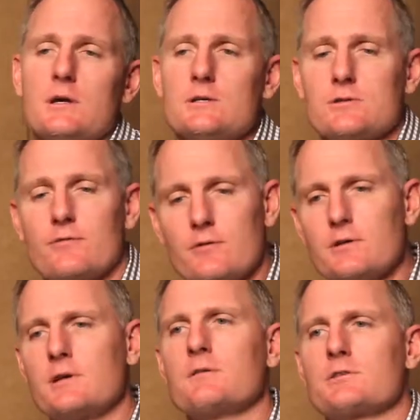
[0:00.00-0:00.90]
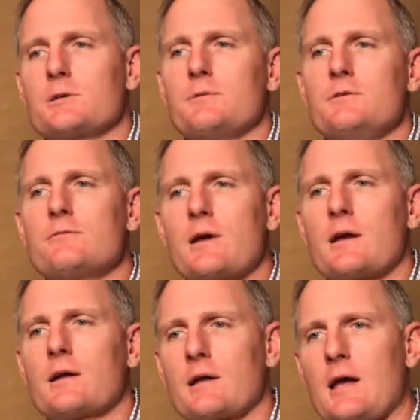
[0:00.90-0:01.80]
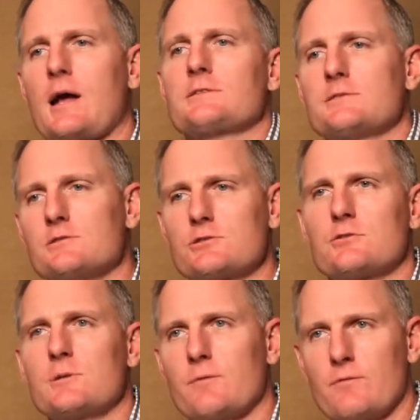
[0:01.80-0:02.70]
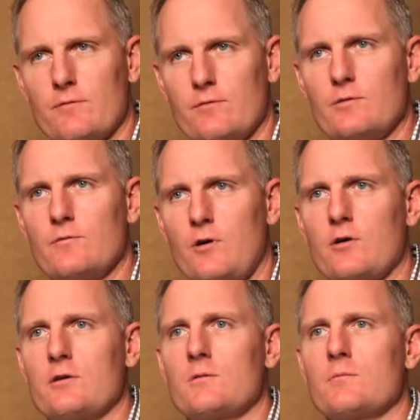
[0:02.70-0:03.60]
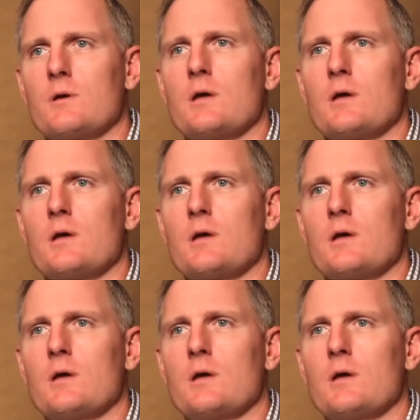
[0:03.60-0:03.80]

So if you're a dealership and you've got a constant stream of review volume